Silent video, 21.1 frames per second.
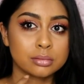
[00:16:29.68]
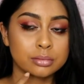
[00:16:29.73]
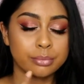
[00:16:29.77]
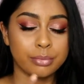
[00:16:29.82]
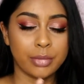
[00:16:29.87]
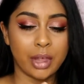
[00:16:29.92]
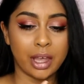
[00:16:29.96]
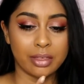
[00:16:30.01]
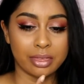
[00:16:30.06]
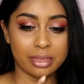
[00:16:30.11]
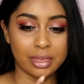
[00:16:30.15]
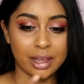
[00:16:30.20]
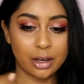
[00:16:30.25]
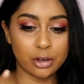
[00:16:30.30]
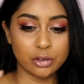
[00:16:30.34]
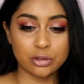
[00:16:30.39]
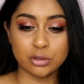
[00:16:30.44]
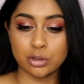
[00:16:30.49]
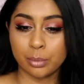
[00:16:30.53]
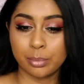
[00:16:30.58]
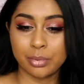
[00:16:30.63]
Like, that
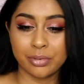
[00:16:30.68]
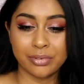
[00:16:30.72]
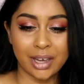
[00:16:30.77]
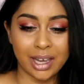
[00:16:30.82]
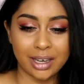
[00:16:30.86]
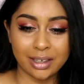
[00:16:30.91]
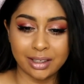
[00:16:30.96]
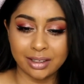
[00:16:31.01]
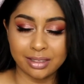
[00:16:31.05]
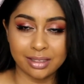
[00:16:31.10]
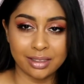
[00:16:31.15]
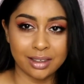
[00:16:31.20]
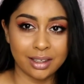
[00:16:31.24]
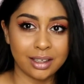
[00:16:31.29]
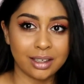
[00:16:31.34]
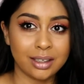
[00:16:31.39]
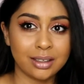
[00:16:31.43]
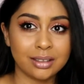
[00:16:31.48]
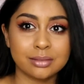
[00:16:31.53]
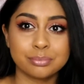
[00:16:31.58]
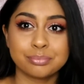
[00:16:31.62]
on top of
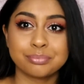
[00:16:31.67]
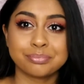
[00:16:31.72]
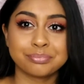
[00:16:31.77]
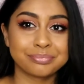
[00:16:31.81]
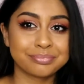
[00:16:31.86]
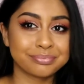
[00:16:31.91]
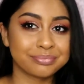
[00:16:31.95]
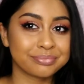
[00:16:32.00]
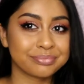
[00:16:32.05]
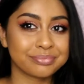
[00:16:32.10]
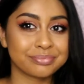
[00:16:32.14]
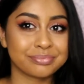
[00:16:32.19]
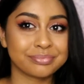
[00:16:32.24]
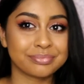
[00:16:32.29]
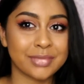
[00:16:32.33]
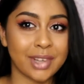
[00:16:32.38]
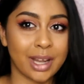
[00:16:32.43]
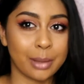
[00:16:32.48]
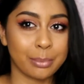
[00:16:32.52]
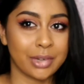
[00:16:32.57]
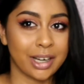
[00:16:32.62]
anything,
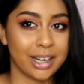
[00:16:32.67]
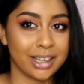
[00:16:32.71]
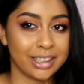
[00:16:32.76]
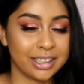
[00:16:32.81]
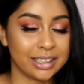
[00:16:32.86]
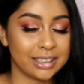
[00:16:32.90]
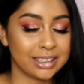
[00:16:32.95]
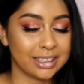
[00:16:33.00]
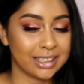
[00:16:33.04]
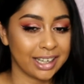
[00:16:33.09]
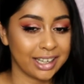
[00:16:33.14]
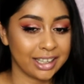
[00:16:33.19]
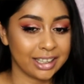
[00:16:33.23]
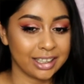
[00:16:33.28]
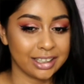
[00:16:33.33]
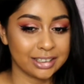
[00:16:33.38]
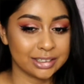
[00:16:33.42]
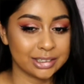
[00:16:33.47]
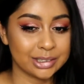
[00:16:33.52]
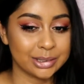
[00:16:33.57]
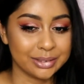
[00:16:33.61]
I'm kind of getting
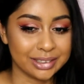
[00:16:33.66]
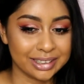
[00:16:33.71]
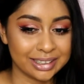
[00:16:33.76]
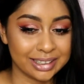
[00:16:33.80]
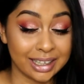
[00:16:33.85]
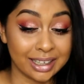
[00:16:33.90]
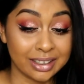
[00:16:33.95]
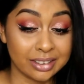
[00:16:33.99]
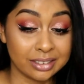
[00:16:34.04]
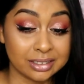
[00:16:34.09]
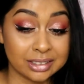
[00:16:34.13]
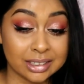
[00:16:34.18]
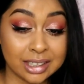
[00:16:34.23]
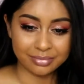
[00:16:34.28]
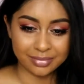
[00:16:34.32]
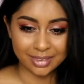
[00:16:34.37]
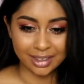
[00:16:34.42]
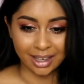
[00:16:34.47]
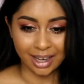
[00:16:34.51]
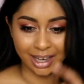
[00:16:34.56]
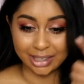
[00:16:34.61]
into it now.
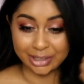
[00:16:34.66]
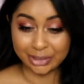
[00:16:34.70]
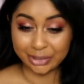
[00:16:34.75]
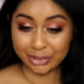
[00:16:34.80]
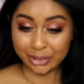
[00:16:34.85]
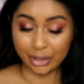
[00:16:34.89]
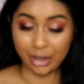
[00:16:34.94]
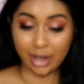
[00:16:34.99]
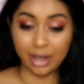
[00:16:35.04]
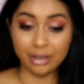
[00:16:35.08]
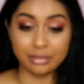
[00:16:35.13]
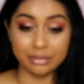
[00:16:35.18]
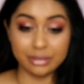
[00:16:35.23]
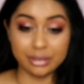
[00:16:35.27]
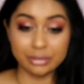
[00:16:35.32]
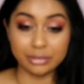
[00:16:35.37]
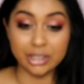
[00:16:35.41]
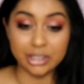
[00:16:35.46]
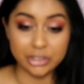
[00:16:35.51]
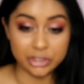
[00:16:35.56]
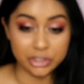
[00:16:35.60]
I don't know,
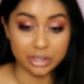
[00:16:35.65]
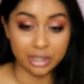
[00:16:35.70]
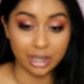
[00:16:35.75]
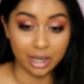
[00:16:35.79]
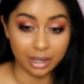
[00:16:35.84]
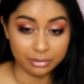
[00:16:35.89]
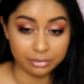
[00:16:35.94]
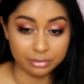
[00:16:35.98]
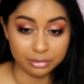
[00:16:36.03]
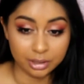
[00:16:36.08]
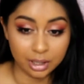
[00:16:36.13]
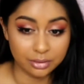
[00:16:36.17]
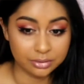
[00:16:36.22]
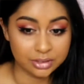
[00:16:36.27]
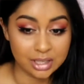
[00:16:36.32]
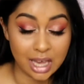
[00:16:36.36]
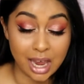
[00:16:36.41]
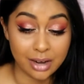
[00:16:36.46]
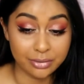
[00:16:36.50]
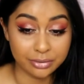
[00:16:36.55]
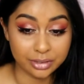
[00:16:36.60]
I've loved
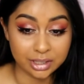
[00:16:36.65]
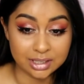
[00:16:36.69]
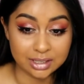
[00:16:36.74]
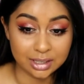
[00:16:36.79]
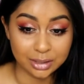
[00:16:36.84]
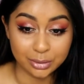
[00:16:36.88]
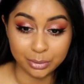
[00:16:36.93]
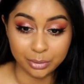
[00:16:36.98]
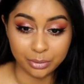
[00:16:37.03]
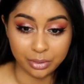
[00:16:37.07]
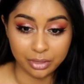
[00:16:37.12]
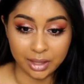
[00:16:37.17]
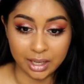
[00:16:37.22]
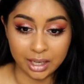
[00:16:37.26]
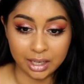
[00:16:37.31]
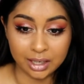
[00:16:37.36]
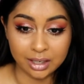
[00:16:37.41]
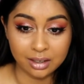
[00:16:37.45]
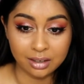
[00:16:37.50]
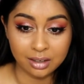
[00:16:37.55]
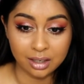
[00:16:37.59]
every single
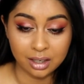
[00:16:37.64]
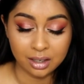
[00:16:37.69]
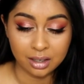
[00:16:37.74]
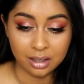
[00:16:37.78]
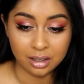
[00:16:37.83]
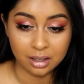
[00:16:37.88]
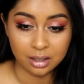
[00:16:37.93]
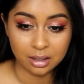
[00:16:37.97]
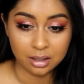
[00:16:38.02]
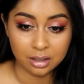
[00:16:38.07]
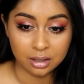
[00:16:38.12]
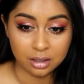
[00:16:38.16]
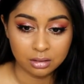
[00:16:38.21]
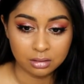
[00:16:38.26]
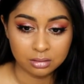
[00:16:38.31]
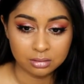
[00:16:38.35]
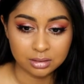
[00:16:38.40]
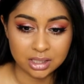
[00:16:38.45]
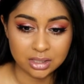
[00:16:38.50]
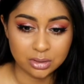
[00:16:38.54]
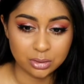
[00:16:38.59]
thing.
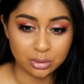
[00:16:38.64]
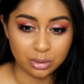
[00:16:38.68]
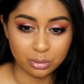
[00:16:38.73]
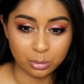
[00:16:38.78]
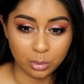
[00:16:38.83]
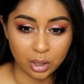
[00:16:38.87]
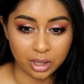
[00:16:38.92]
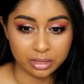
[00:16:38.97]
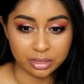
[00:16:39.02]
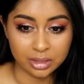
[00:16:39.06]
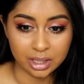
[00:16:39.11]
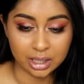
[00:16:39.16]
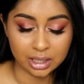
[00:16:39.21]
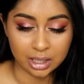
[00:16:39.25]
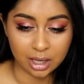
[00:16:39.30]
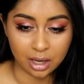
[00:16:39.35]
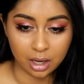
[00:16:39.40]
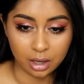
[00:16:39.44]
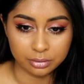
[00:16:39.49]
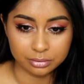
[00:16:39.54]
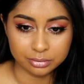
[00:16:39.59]
There's not one thing
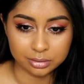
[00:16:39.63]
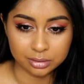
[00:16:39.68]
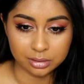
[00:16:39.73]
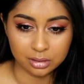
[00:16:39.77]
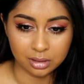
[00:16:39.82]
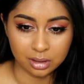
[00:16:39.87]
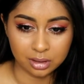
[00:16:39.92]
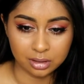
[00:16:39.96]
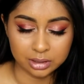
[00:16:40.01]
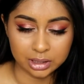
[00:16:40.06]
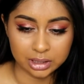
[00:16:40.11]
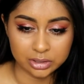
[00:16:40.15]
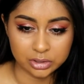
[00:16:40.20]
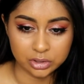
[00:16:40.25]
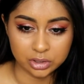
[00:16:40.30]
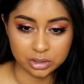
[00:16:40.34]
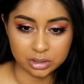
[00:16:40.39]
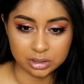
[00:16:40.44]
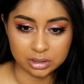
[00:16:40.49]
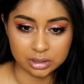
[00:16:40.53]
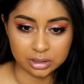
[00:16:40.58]
that I thought, oh, that's
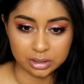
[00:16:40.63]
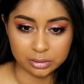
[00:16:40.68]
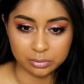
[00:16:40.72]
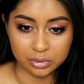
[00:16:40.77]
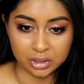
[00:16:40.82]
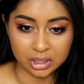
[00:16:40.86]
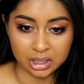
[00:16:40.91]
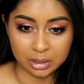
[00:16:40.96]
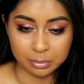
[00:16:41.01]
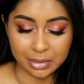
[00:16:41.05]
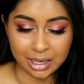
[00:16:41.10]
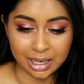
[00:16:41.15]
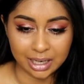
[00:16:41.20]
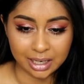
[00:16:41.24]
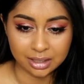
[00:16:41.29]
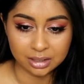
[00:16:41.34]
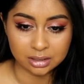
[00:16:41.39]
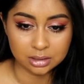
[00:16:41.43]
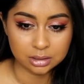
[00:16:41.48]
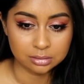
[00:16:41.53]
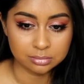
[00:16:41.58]
just really
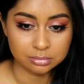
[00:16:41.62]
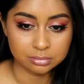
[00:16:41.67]
bad.